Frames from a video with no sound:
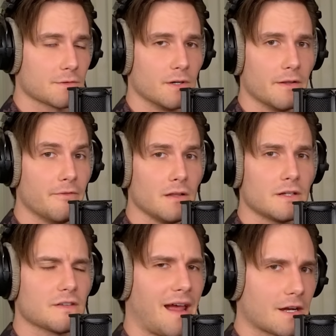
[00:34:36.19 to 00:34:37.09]
where the
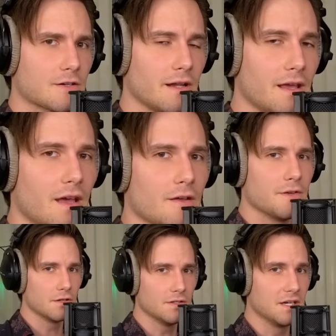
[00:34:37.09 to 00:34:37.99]
villain is actually
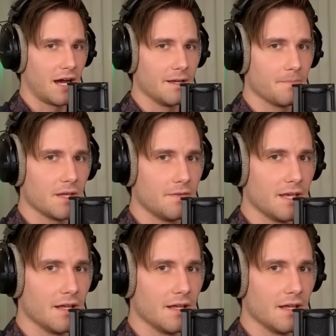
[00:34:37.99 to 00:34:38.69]
the good guy in the